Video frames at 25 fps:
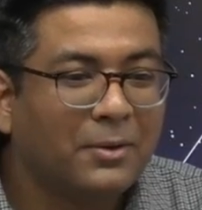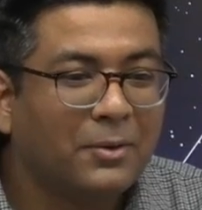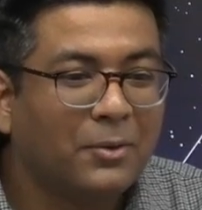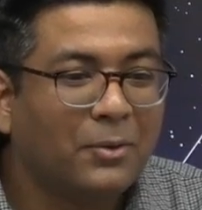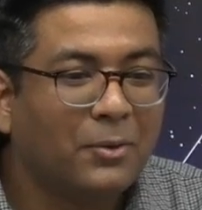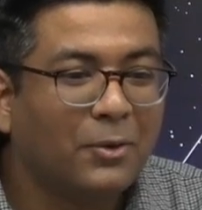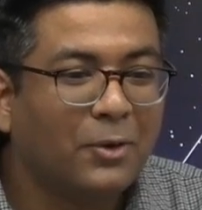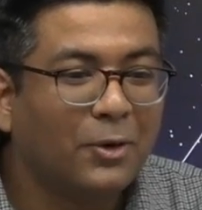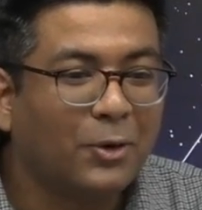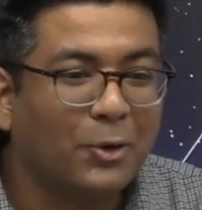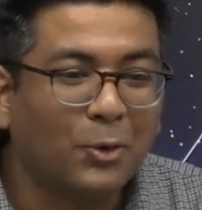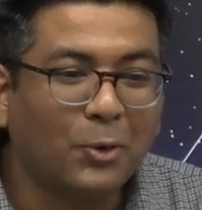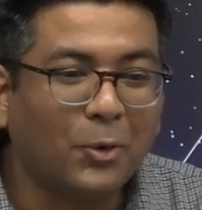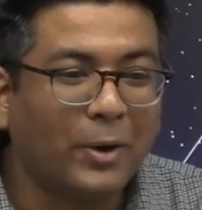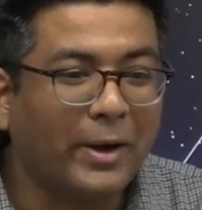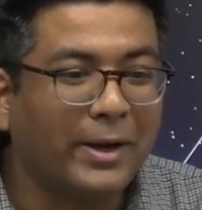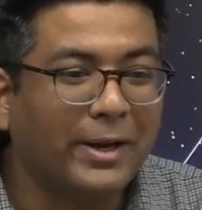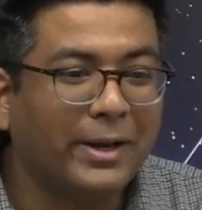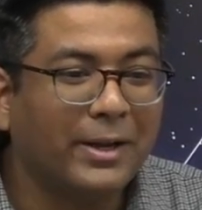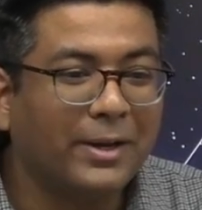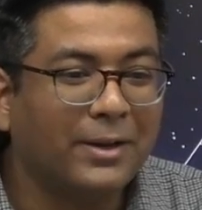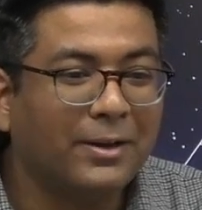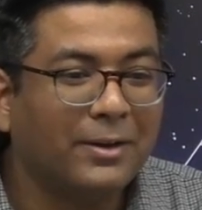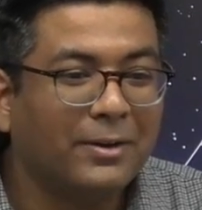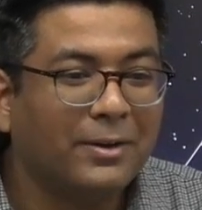no idea.
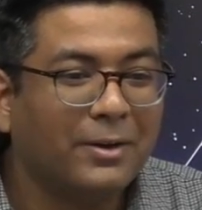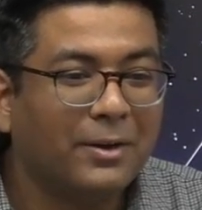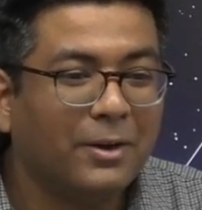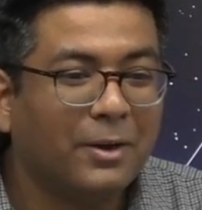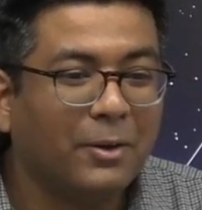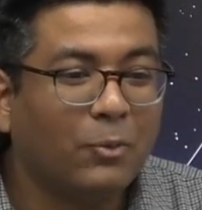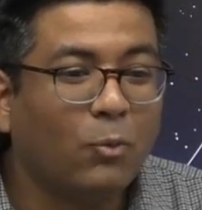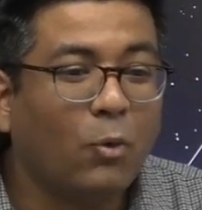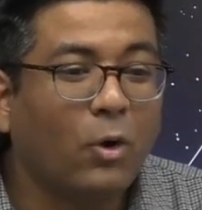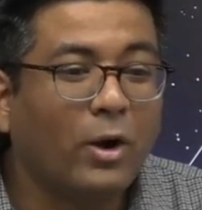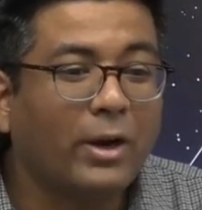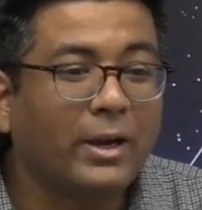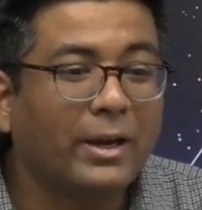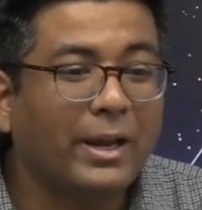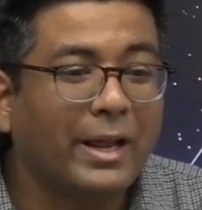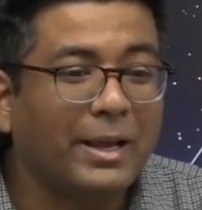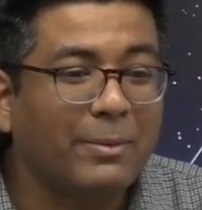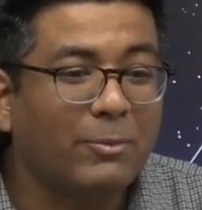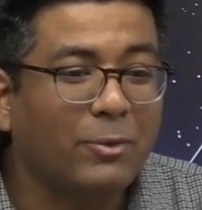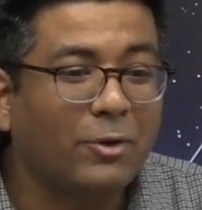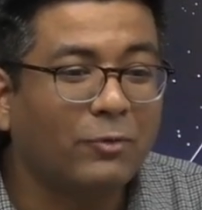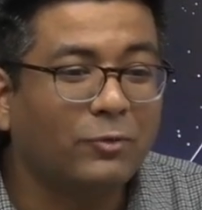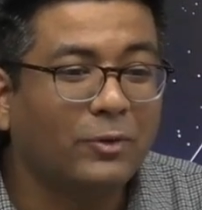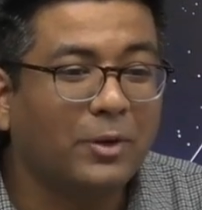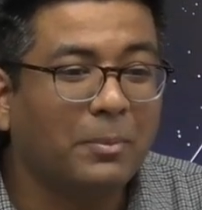What time
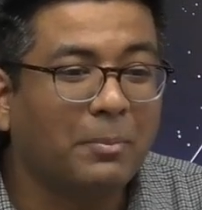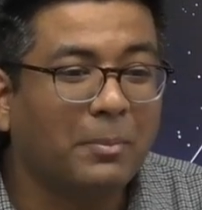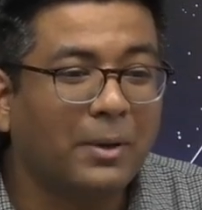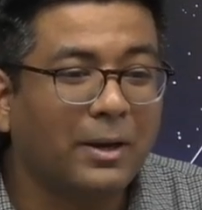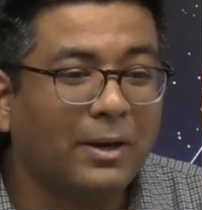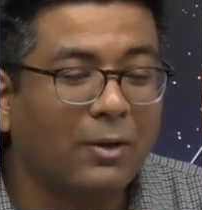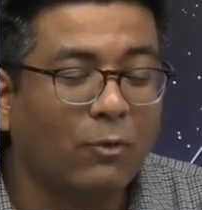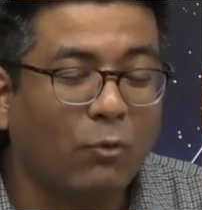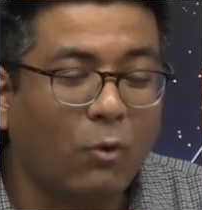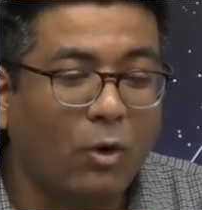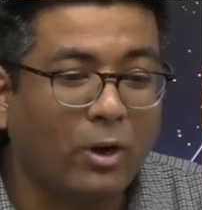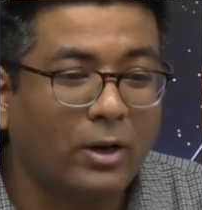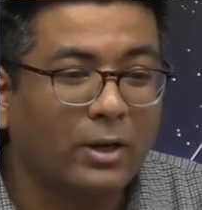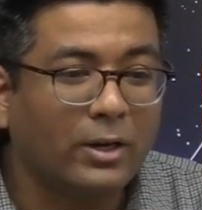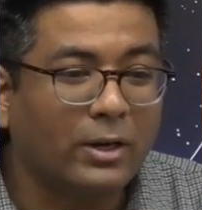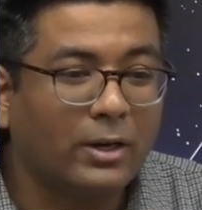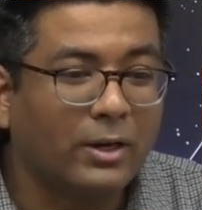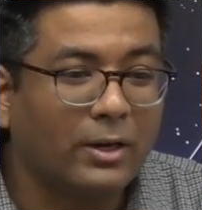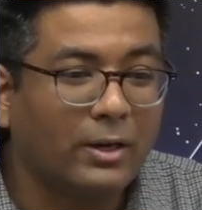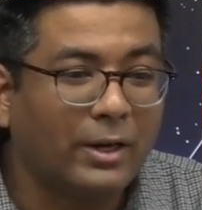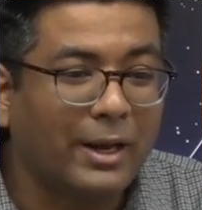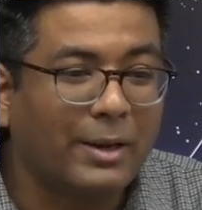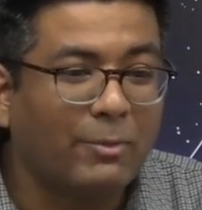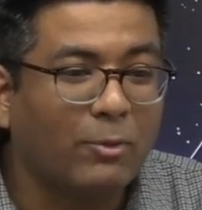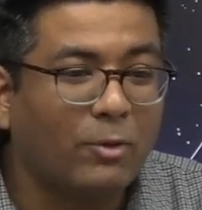of the month? What
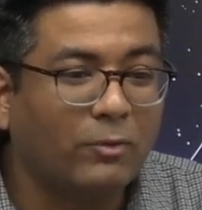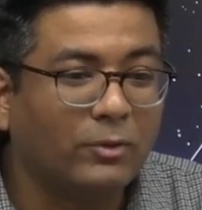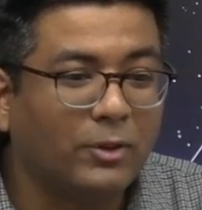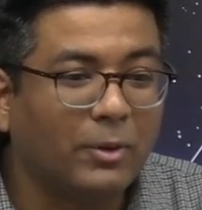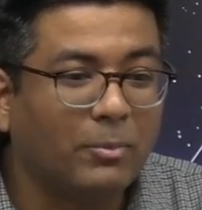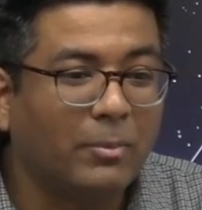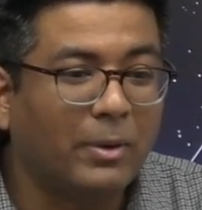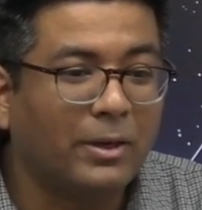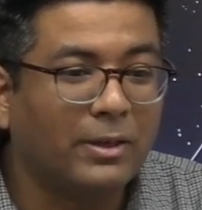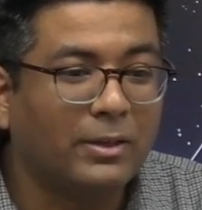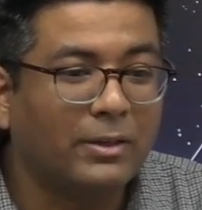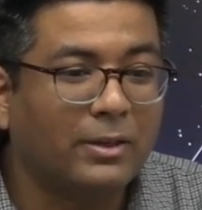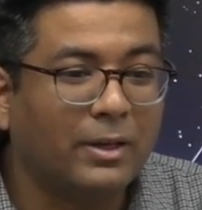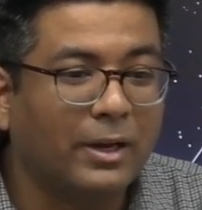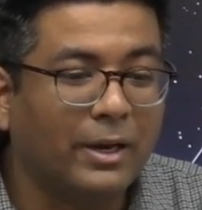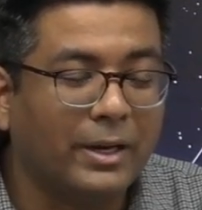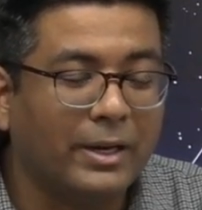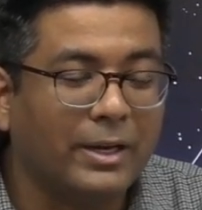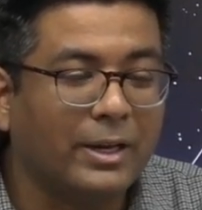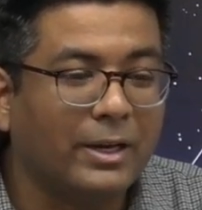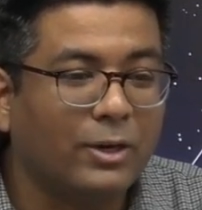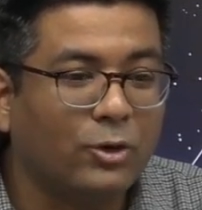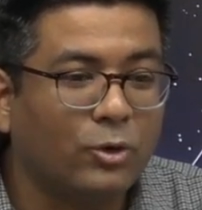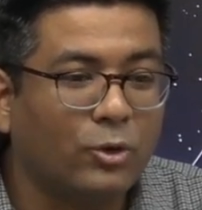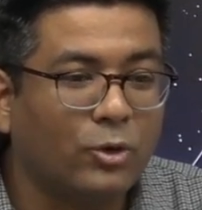time of the month, year
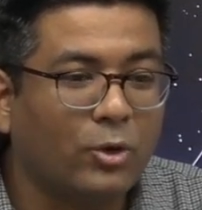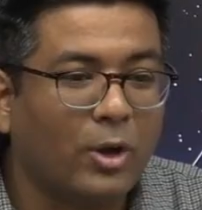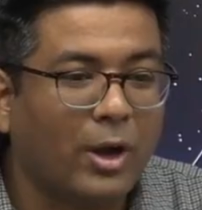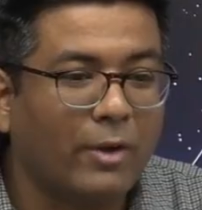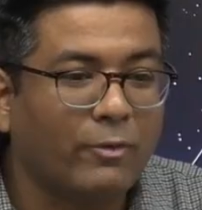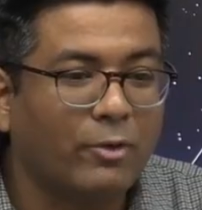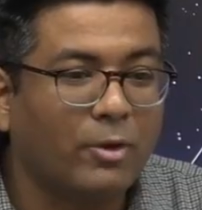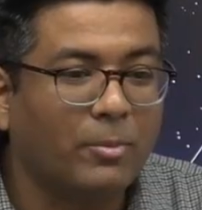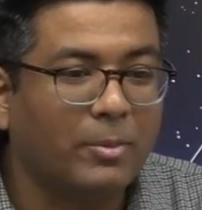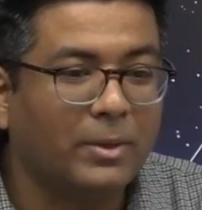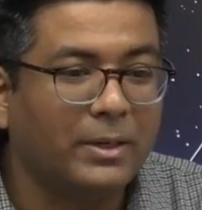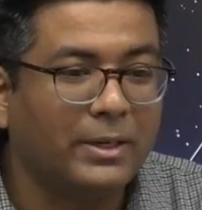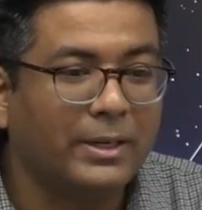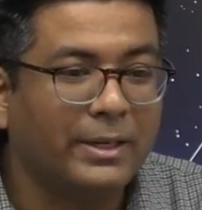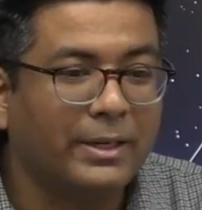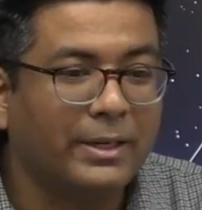do you have your birthday?